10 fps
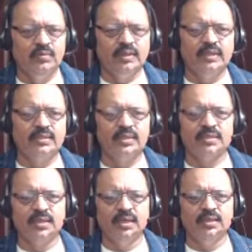Whether it's the
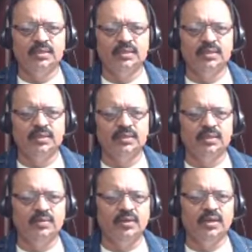
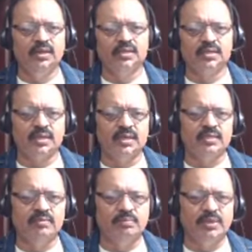
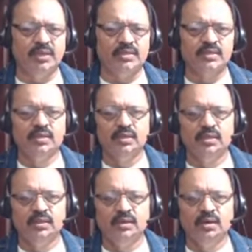size of the penis
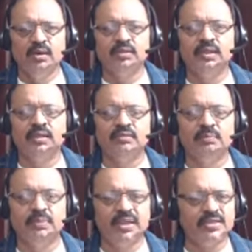or that of
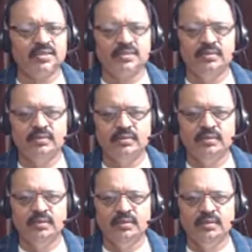the breast,
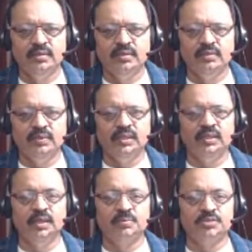
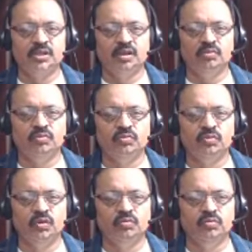whether the lips are
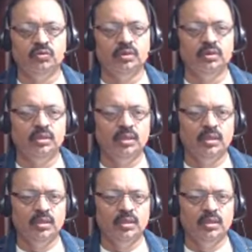full